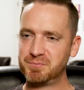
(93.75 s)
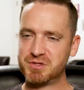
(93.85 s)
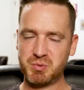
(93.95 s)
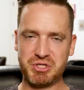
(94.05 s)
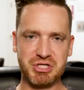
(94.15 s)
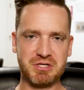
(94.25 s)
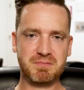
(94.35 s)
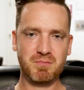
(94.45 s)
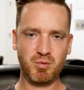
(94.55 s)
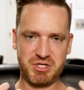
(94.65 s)
is we
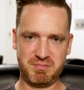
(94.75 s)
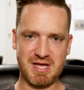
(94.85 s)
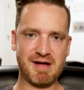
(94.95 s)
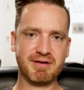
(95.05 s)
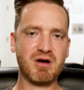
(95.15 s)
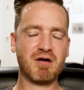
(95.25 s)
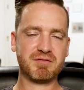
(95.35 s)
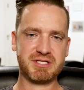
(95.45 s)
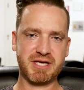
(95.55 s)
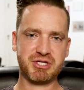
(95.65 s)
should, we should be having
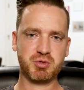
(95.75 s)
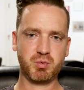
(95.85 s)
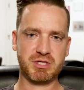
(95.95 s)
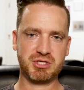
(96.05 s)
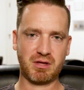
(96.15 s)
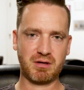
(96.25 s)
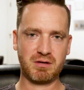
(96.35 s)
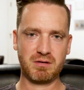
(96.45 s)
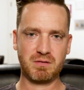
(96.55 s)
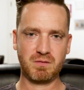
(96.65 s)
conversations with each other.